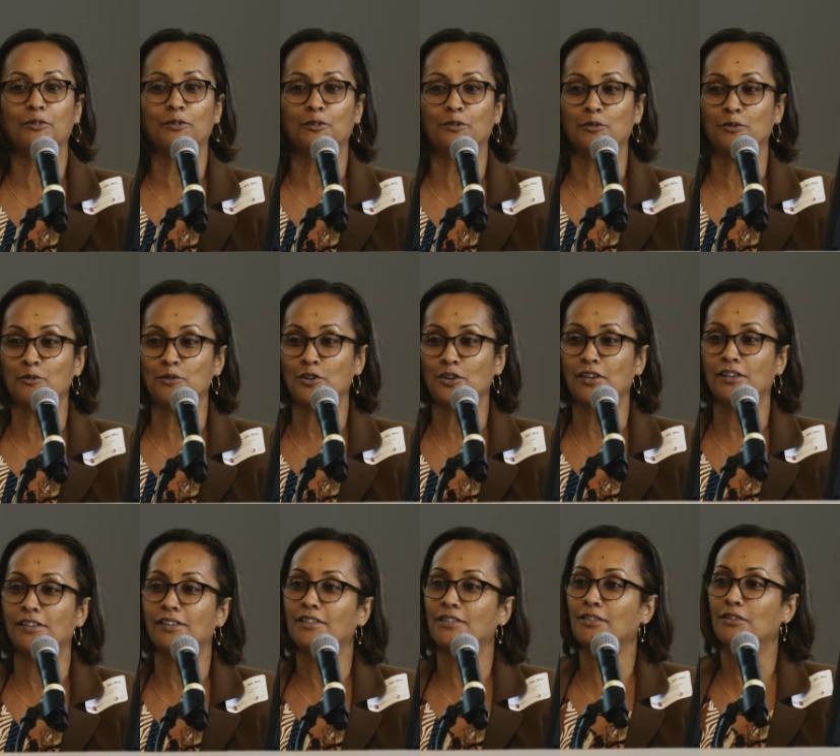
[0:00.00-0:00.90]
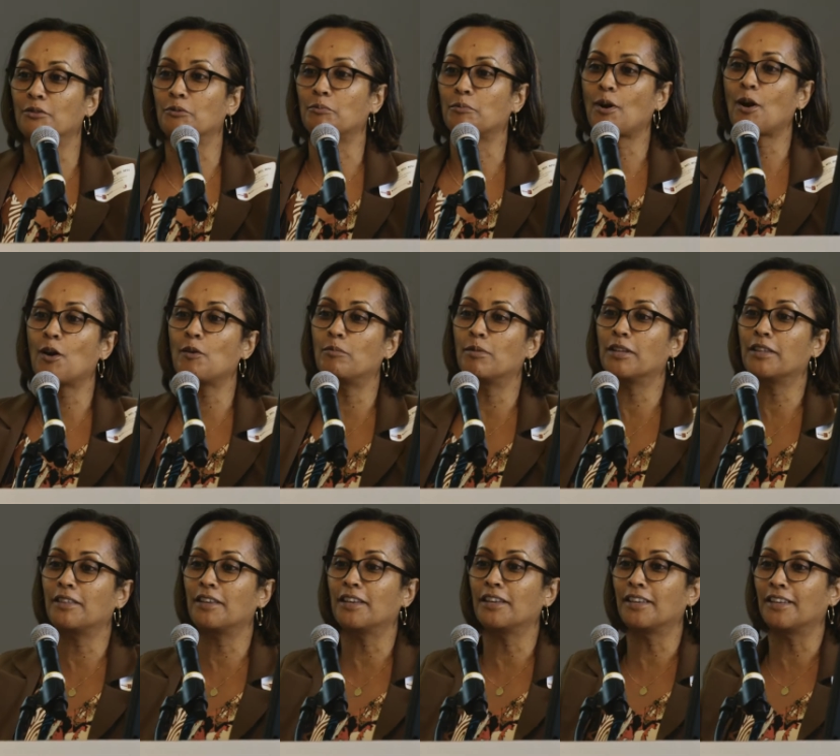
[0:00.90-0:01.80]
Solutions, you're probably
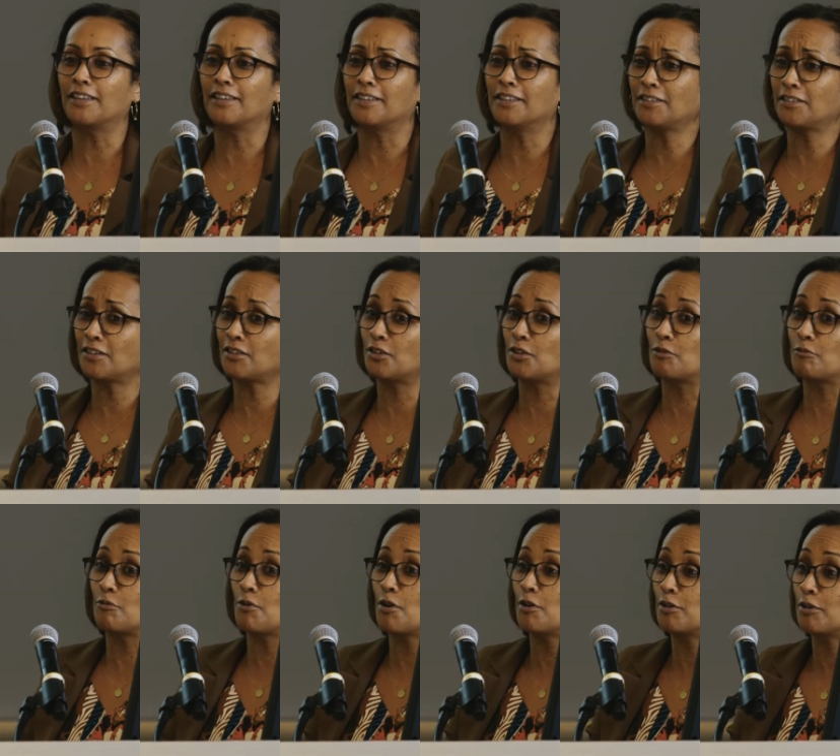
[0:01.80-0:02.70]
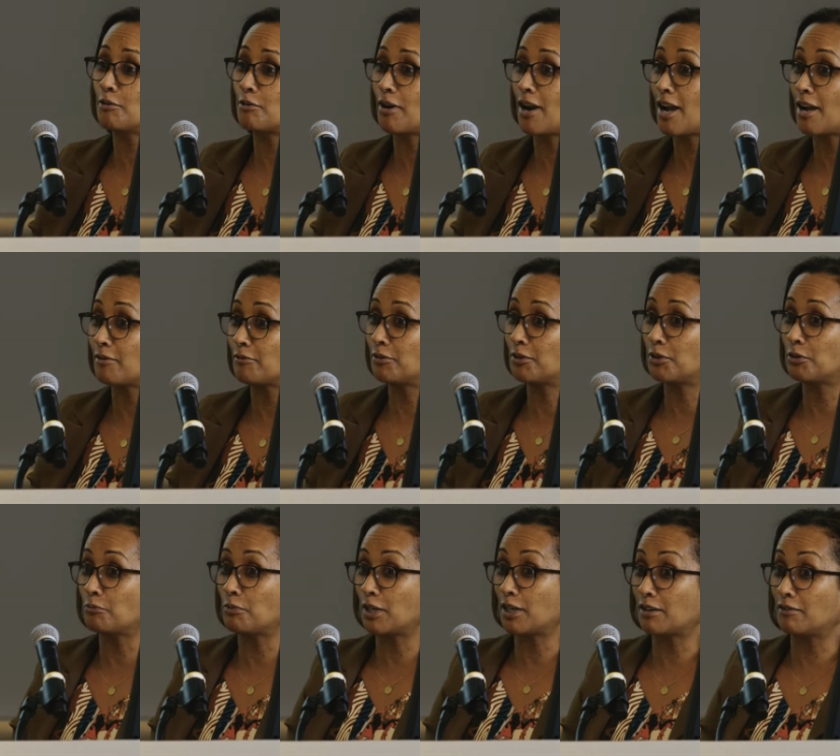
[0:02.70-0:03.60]
thinking this is the wrong crowd
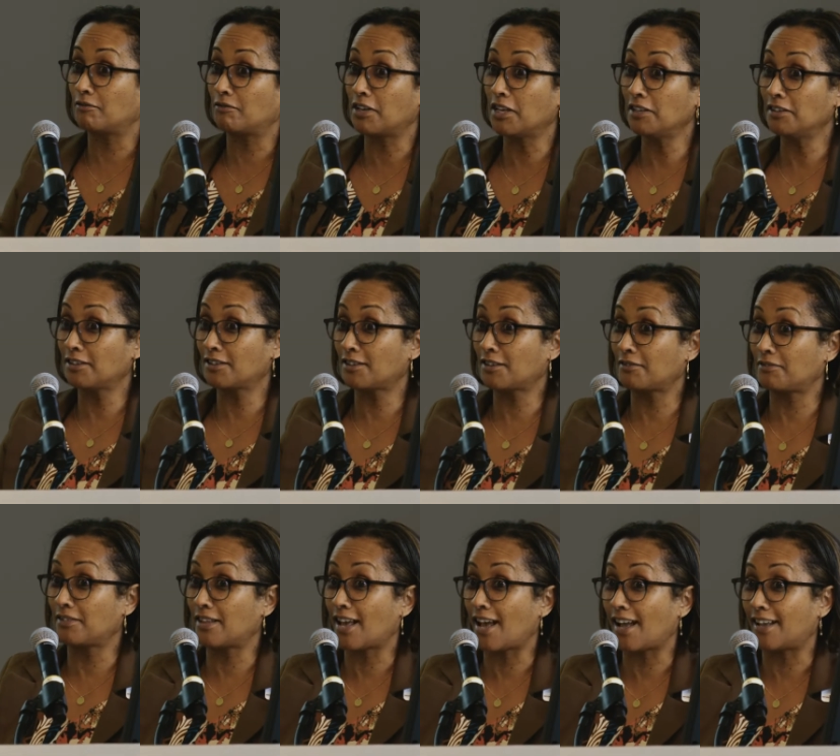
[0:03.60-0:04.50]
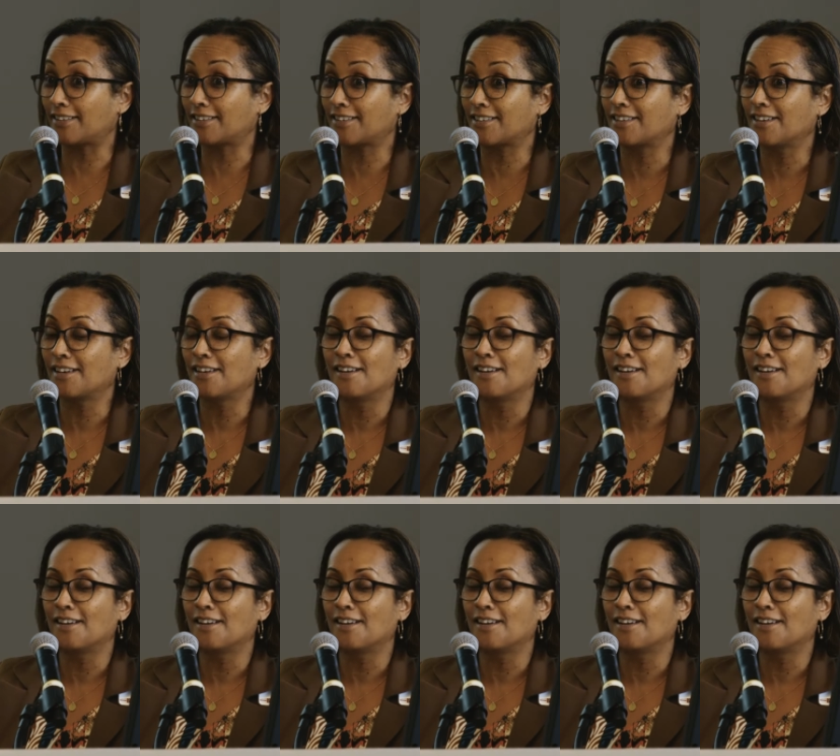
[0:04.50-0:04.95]
to be convinced of that.